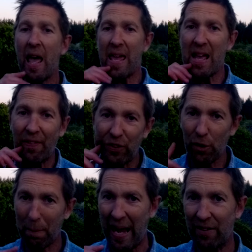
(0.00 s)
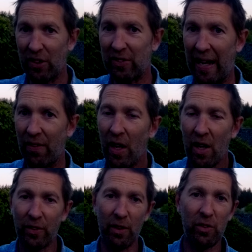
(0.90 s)
He anticipated that
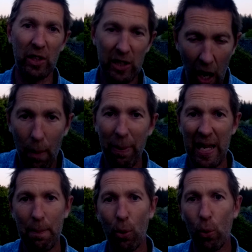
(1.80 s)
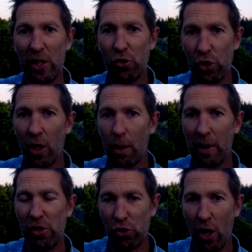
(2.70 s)
the young people in
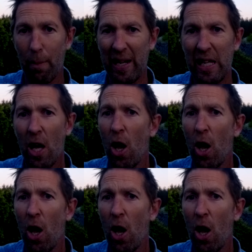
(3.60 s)
Germany